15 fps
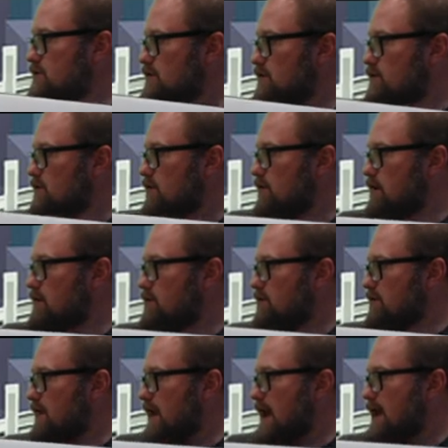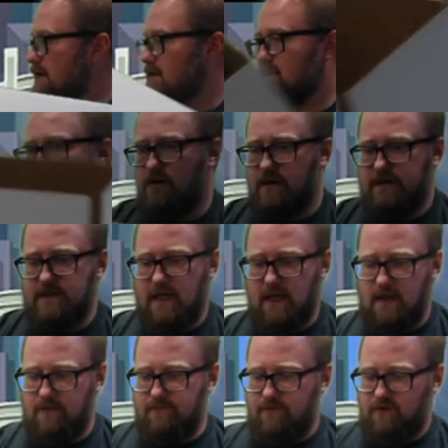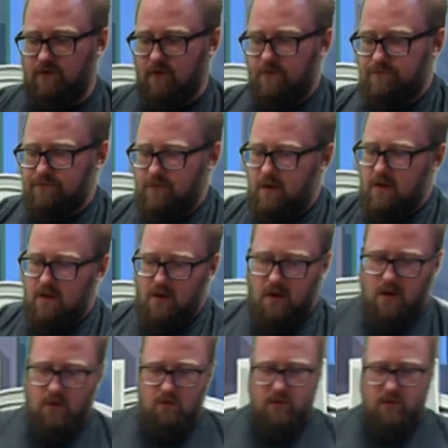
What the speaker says: you what we do with that here in a second. So we